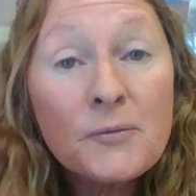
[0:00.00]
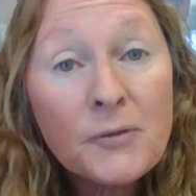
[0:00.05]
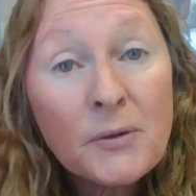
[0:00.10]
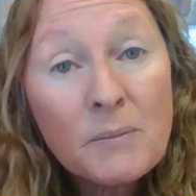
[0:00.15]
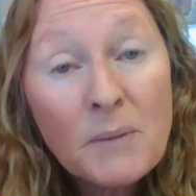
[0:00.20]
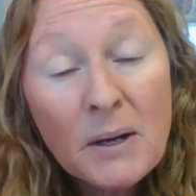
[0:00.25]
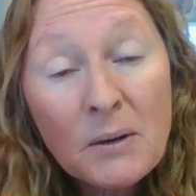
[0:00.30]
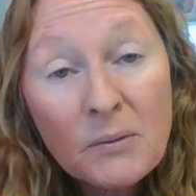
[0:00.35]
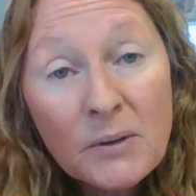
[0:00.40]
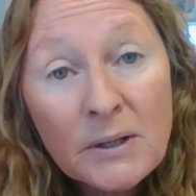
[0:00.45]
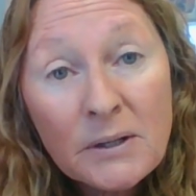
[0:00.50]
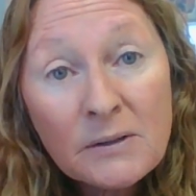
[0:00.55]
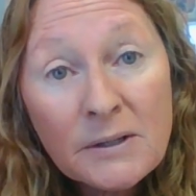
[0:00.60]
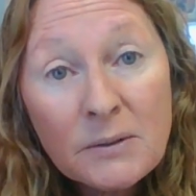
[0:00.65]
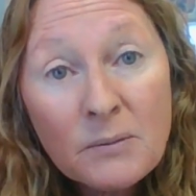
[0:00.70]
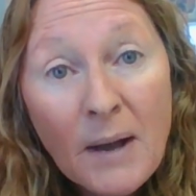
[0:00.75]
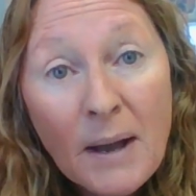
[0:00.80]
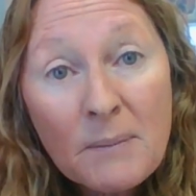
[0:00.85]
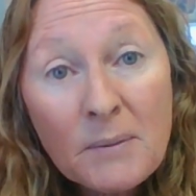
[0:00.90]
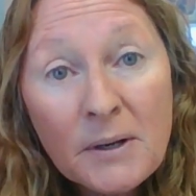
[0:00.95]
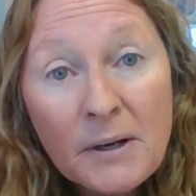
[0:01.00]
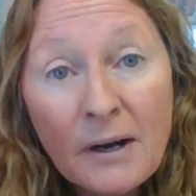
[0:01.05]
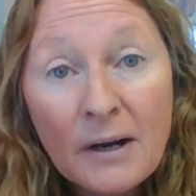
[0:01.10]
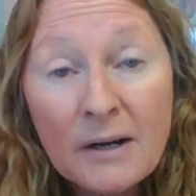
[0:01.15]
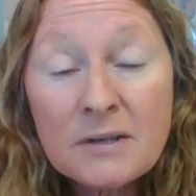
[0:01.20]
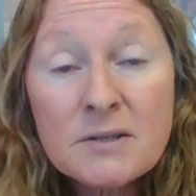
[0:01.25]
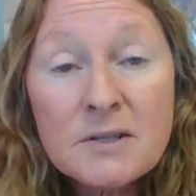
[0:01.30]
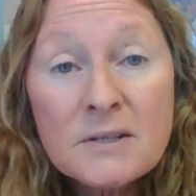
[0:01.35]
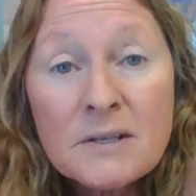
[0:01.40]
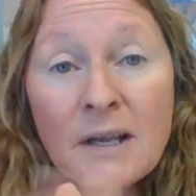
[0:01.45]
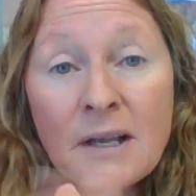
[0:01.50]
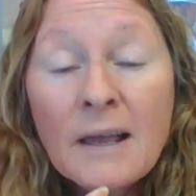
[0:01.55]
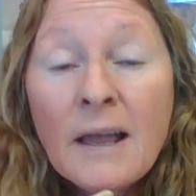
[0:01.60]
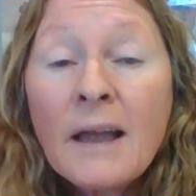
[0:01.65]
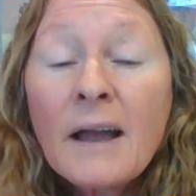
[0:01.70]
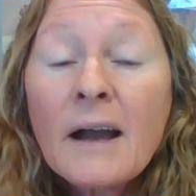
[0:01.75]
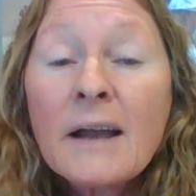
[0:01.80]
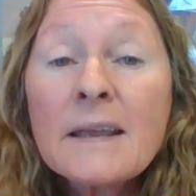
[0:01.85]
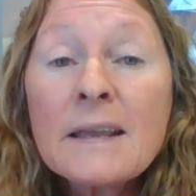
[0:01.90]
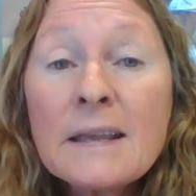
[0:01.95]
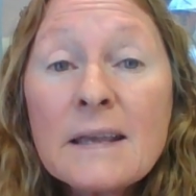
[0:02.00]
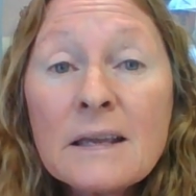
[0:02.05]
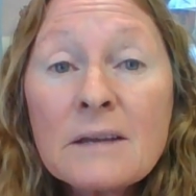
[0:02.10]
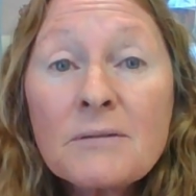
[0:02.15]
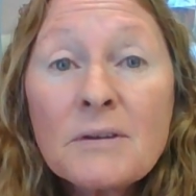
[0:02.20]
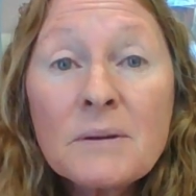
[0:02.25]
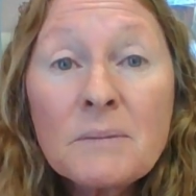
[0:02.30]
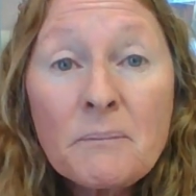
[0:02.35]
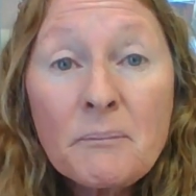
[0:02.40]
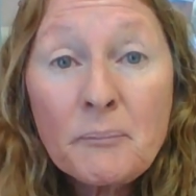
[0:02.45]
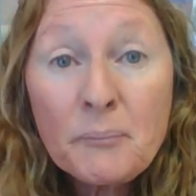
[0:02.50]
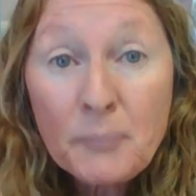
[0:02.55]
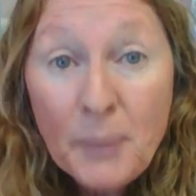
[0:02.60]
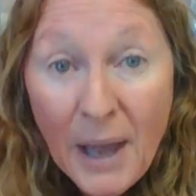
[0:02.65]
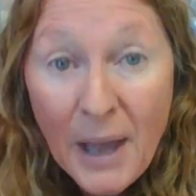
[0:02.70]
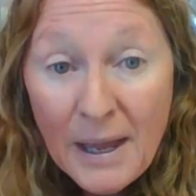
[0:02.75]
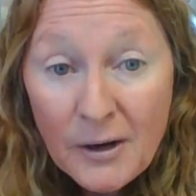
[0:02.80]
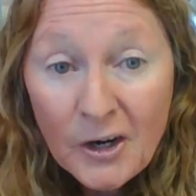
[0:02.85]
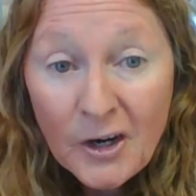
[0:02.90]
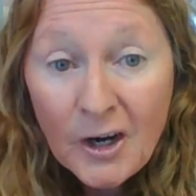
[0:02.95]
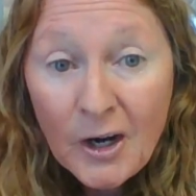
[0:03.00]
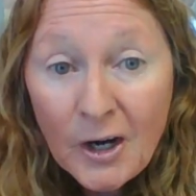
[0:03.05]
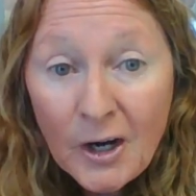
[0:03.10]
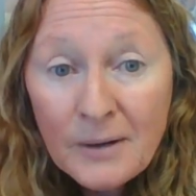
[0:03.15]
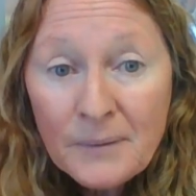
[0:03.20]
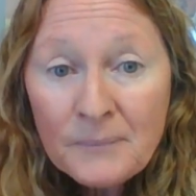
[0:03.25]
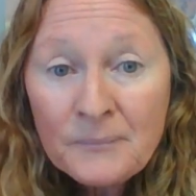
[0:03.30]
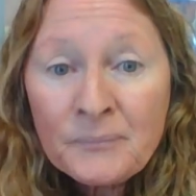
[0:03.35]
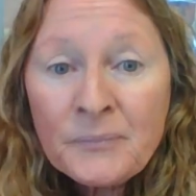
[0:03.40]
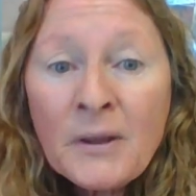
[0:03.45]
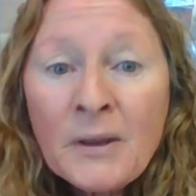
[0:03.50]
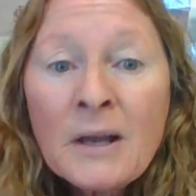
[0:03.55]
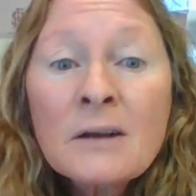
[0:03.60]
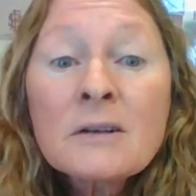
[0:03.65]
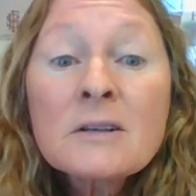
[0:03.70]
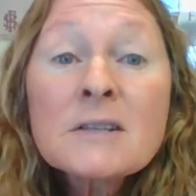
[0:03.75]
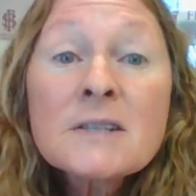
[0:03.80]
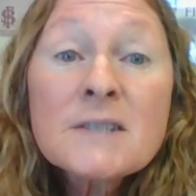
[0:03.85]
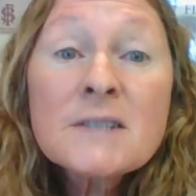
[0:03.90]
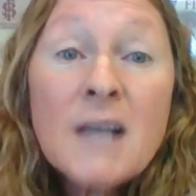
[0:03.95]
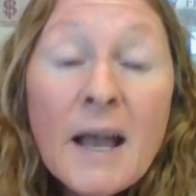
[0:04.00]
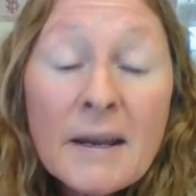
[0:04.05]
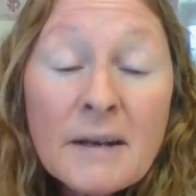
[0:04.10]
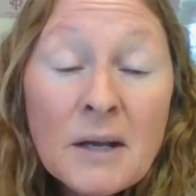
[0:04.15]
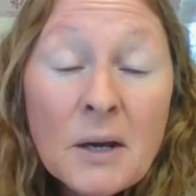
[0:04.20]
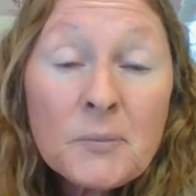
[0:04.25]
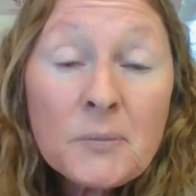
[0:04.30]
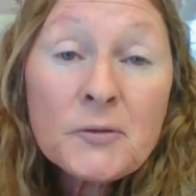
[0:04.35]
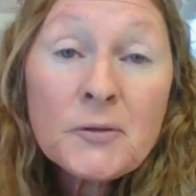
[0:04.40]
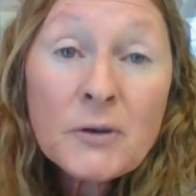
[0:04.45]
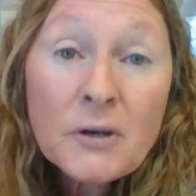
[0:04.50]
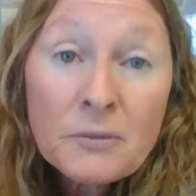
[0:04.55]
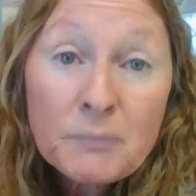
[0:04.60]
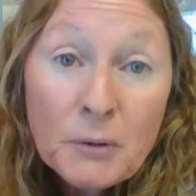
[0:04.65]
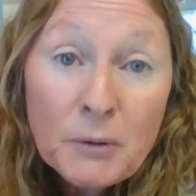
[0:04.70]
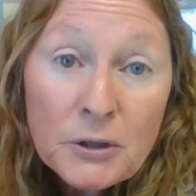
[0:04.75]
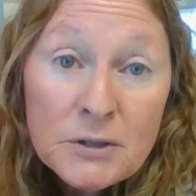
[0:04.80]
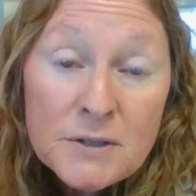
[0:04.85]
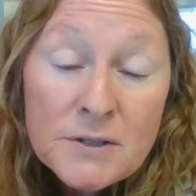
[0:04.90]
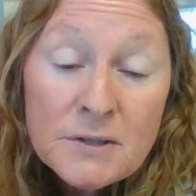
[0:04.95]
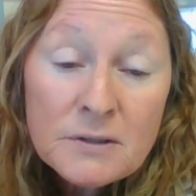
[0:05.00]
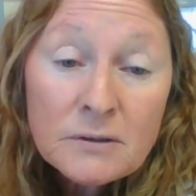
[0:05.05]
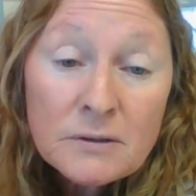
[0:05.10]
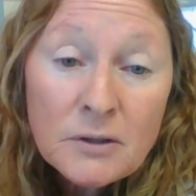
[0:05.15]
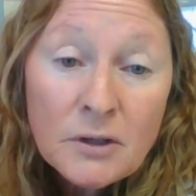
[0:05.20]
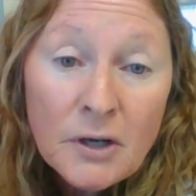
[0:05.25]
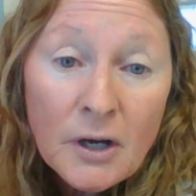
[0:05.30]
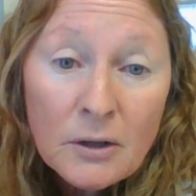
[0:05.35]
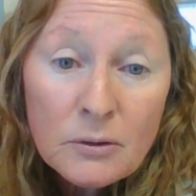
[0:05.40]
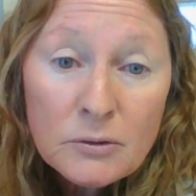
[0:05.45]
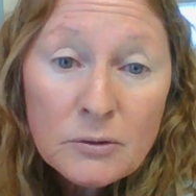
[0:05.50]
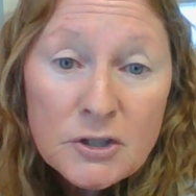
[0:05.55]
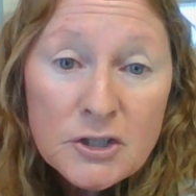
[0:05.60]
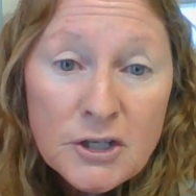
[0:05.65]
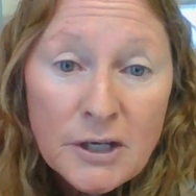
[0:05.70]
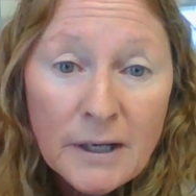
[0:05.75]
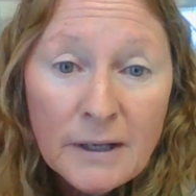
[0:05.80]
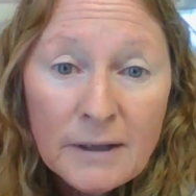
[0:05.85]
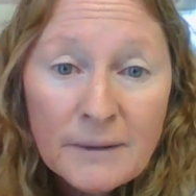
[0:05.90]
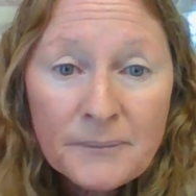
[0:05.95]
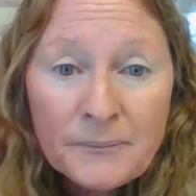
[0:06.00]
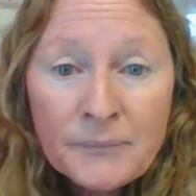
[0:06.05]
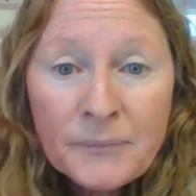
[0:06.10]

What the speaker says: for my weekly webinars. Even better, sign up for personal coaching.